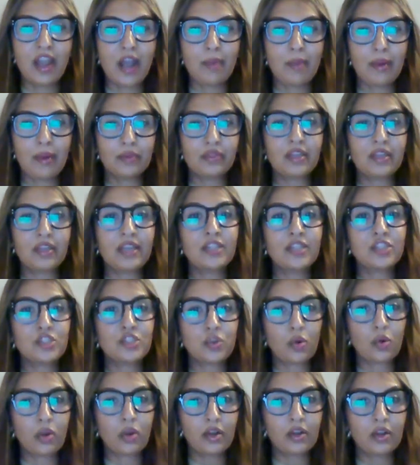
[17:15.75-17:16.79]
about the
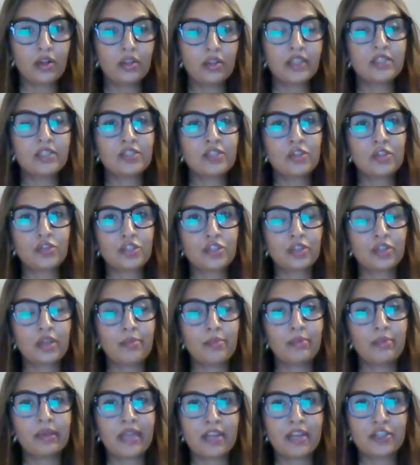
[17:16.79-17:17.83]
historical and social
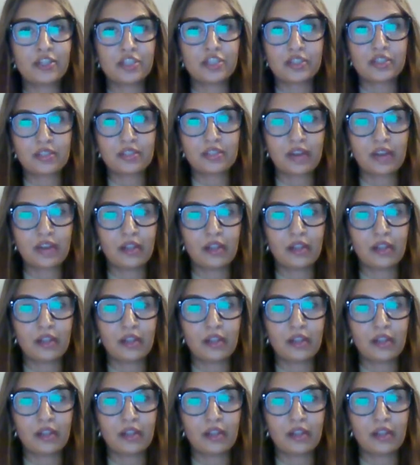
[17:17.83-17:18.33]
implications of